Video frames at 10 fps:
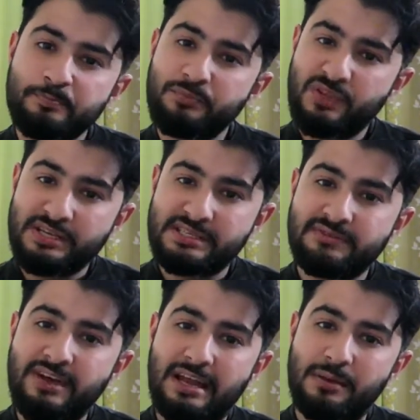these
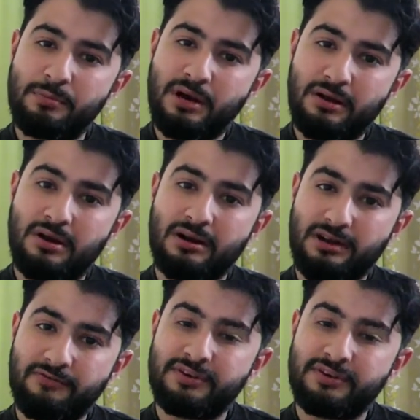develop a lot of